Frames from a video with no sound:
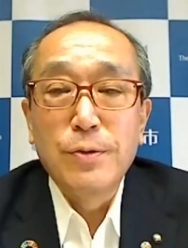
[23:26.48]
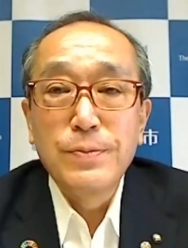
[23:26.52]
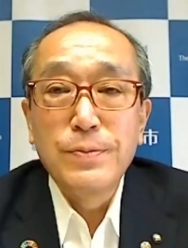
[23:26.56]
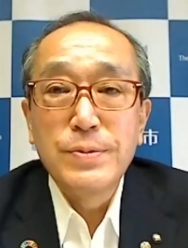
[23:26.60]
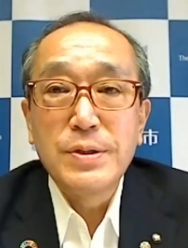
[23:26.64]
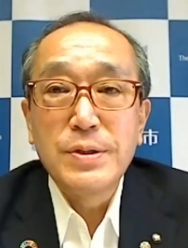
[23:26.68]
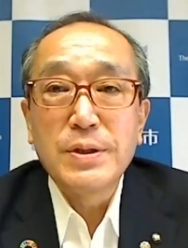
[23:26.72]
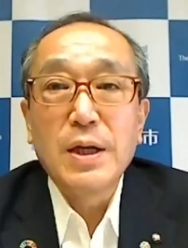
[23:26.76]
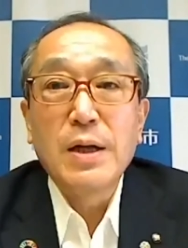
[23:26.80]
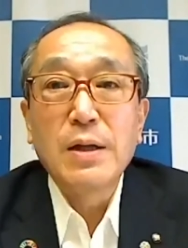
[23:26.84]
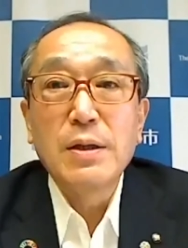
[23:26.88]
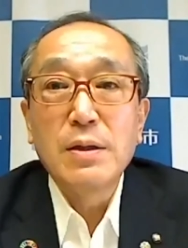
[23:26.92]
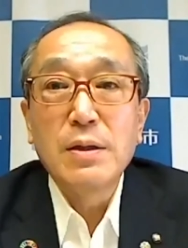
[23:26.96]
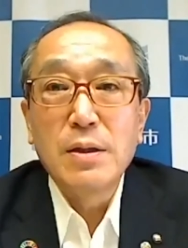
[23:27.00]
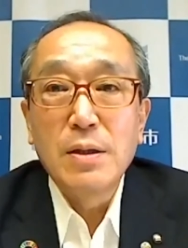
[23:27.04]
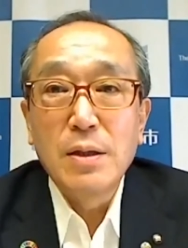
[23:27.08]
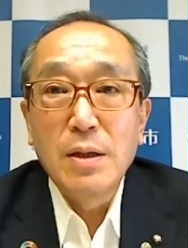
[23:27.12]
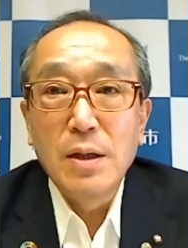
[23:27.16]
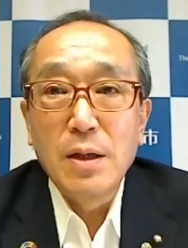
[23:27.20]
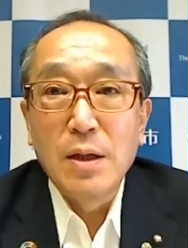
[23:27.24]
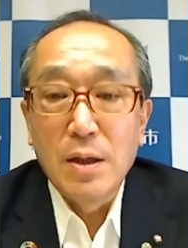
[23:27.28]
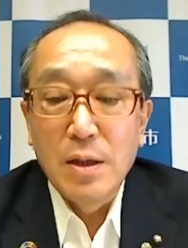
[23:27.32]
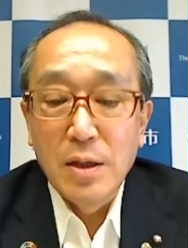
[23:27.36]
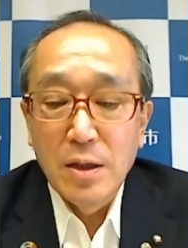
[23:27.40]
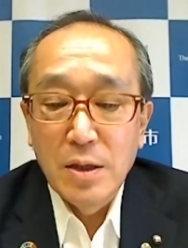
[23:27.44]

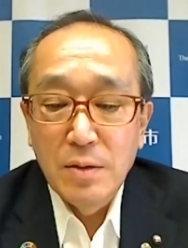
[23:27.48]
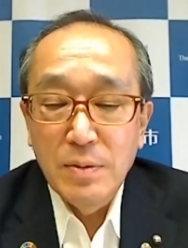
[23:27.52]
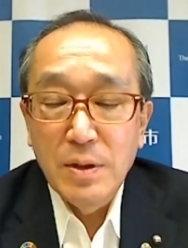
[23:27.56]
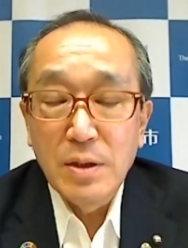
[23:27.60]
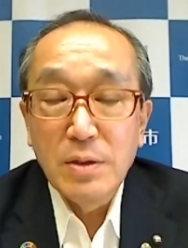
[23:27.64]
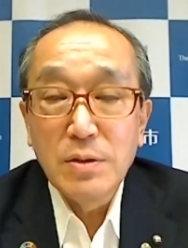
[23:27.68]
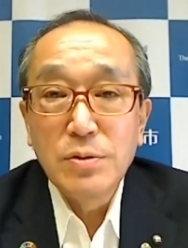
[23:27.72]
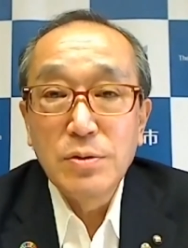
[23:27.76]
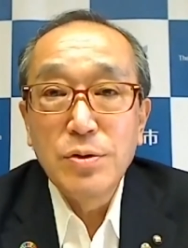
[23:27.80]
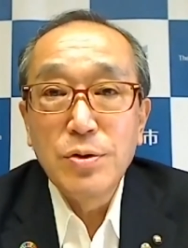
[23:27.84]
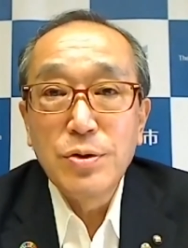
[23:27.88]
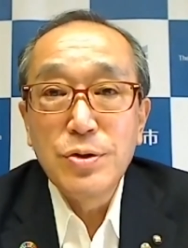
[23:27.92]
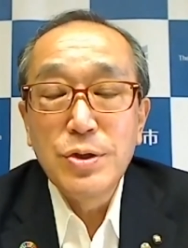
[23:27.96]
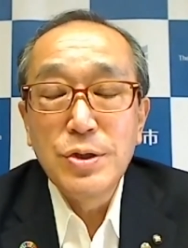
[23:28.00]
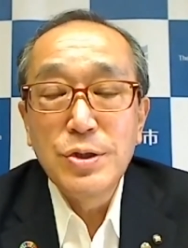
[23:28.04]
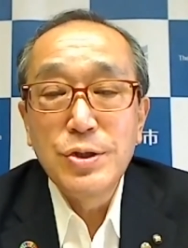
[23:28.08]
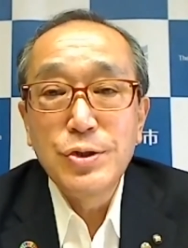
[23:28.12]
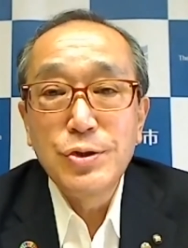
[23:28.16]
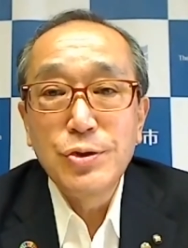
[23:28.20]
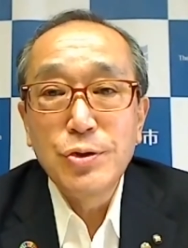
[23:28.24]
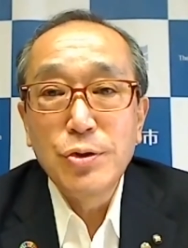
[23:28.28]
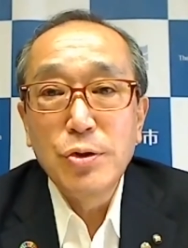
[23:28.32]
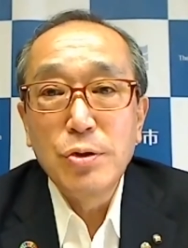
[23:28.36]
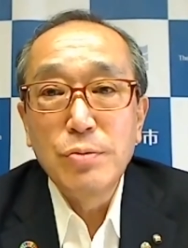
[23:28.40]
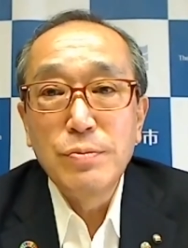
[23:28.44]
opportunities for them
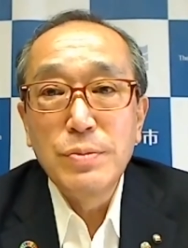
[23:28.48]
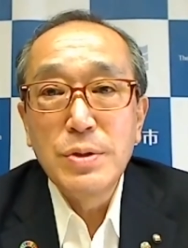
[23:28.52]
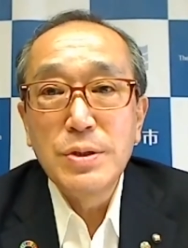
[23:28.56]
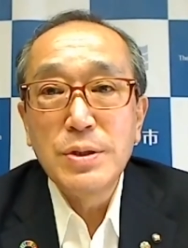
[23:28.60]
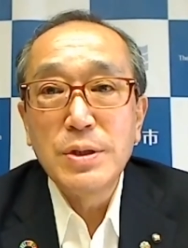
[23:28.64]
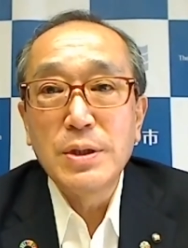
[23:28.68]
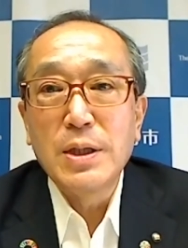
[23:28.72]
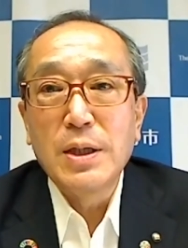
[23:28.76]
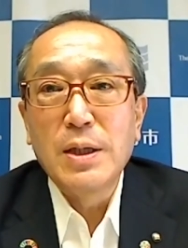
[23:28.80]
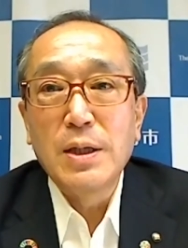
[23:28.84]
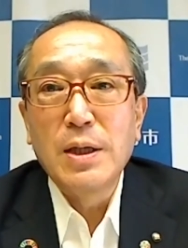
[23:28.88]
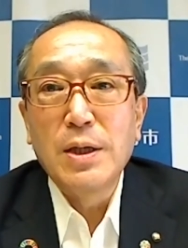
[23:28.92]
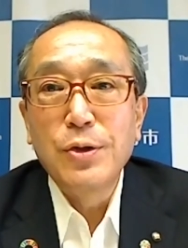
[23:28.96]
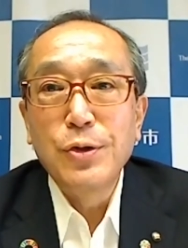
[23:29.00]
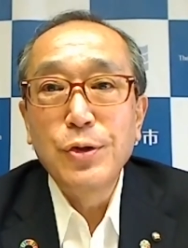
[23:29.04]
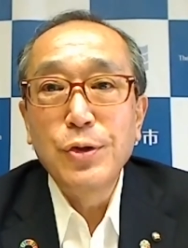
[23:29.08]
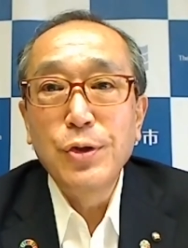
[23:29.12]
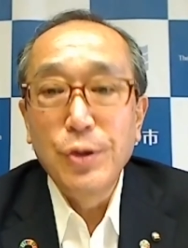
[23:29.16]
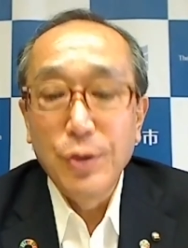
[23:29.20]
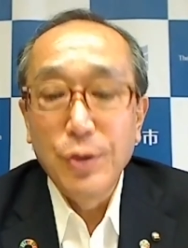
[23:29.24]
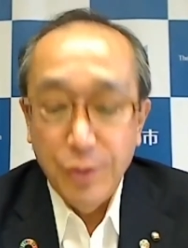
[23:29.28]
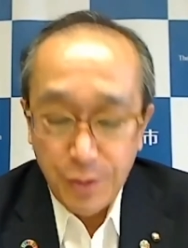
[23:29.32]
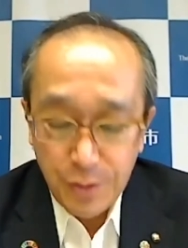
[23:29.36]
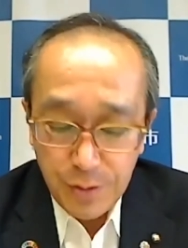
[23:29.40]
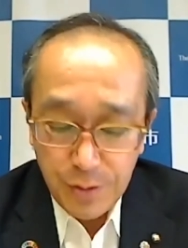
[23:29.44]
to get more
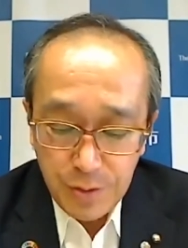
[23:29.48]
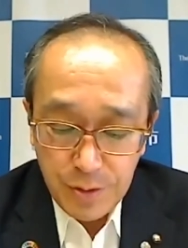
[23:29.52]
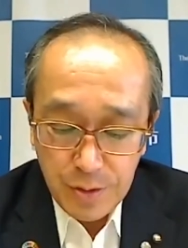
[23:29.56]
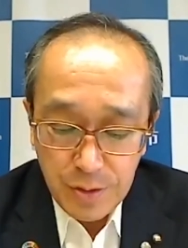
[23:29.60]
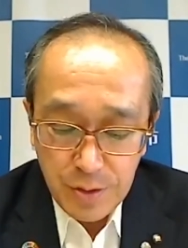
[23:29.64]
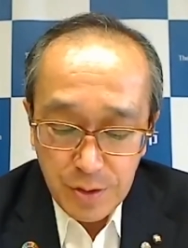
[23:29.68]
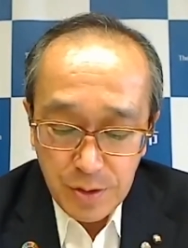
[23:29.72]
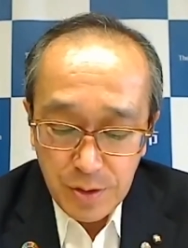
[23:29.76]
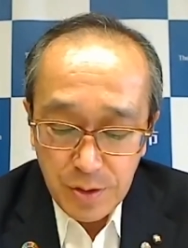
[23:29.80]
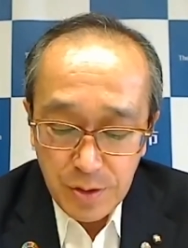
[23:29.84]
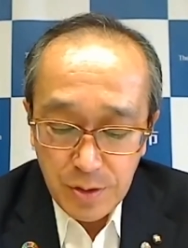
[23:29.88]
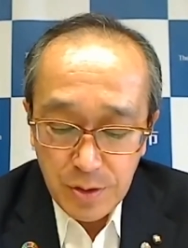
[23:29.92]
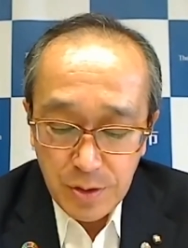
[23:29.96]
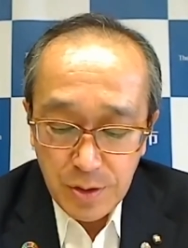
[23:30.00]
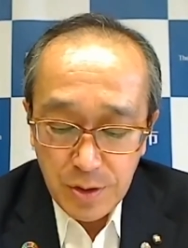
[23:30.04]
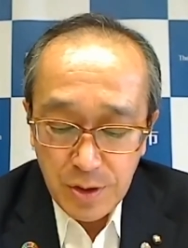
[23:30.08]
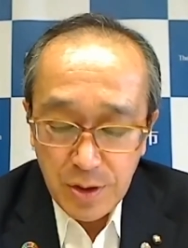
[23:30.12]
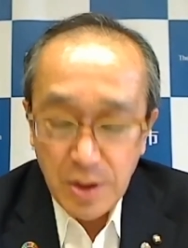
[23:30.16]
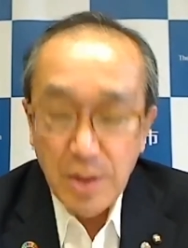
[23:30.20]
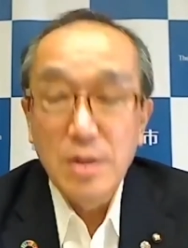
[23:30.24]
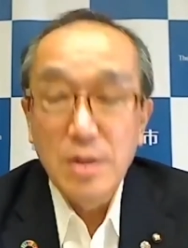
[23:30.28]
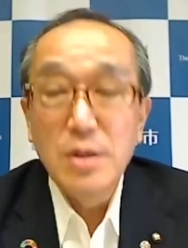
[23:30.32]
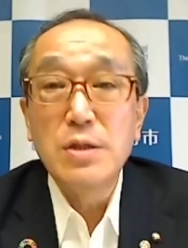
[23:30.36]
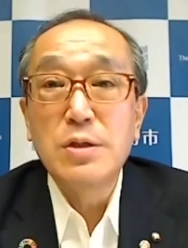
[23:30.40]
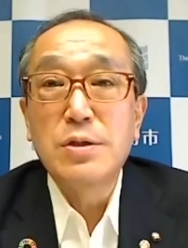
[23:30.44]
information. So using those
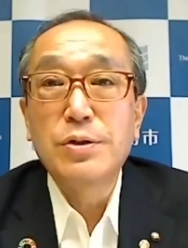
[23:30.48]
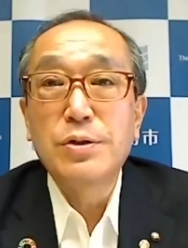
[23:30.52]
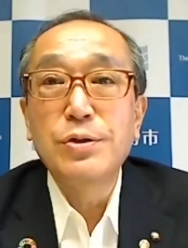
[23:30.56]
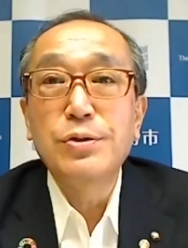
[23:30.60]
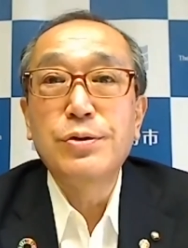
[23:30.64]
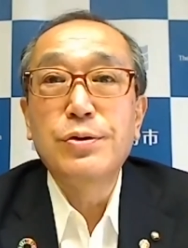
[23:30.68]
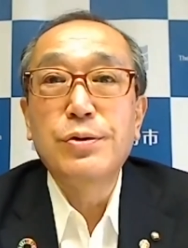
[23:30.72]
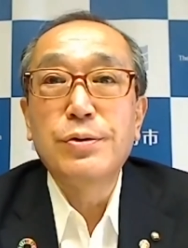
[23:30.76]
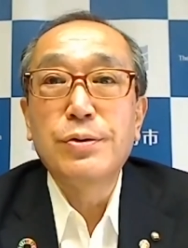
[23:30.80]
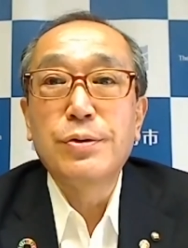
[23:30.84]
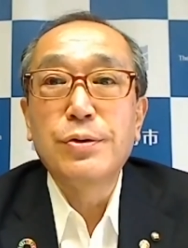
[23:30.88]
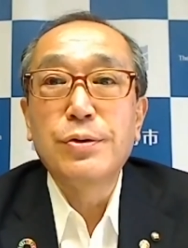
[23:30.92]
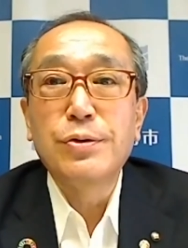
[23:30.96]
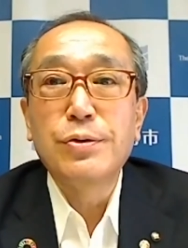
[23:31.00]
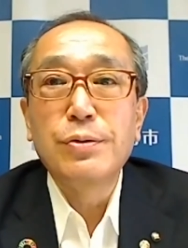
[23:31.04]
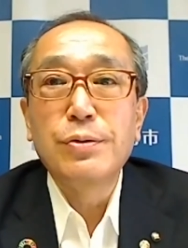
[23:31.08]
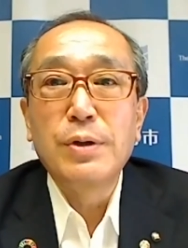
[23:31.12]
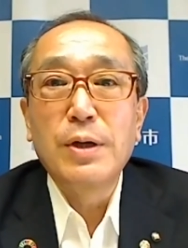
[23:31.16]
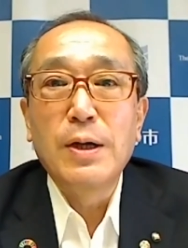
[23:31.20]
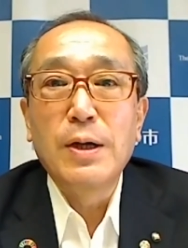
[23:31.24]
opportunities